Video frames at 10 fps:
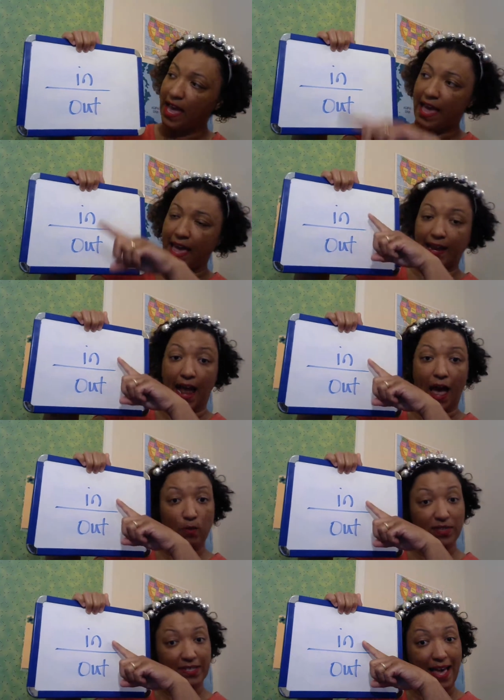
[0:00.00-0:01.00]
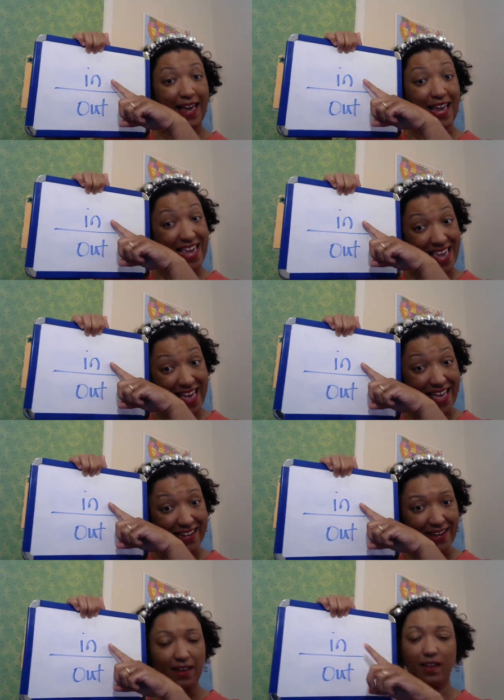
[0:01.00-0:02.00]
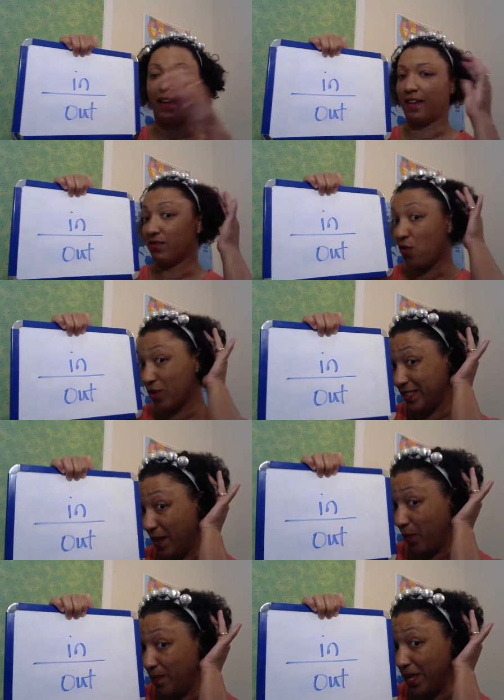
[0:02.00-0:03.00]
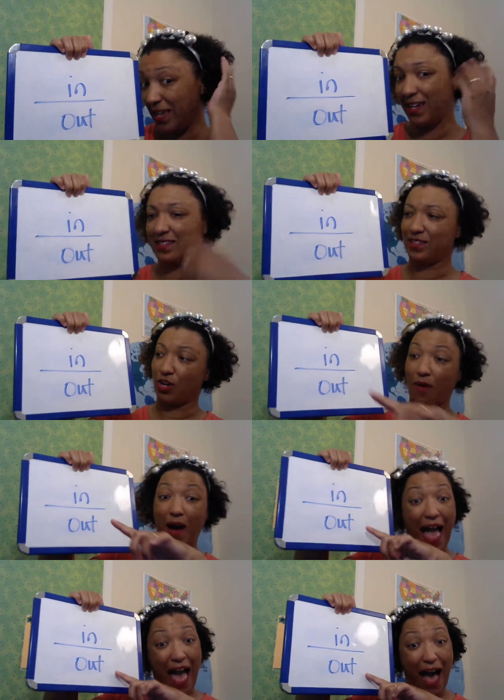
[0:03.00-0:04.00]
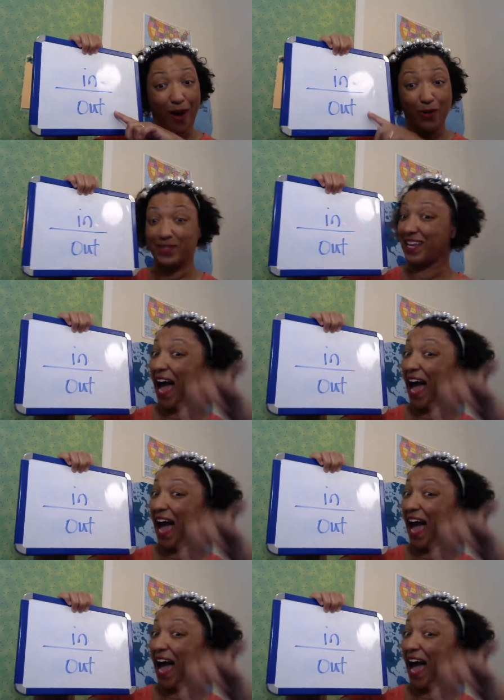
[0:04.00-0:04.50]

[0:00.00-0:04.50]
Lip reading: And I will say in, and of course they repeat, out.